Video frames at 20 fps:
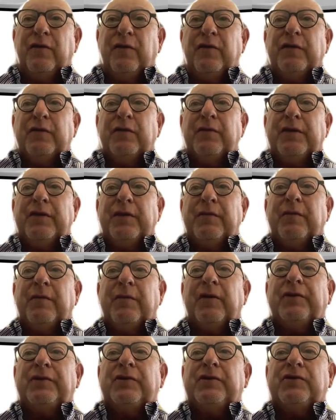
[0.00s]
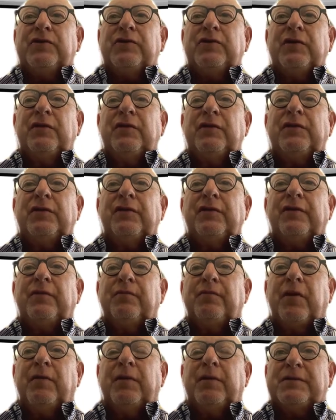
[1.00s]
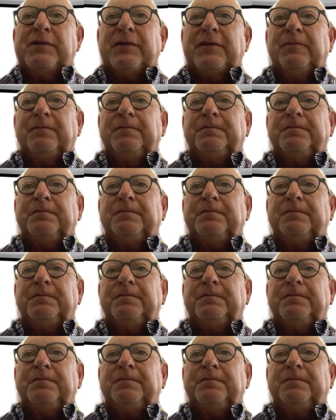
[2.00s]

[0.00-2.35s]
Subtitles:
fraught with a multitude of different problems.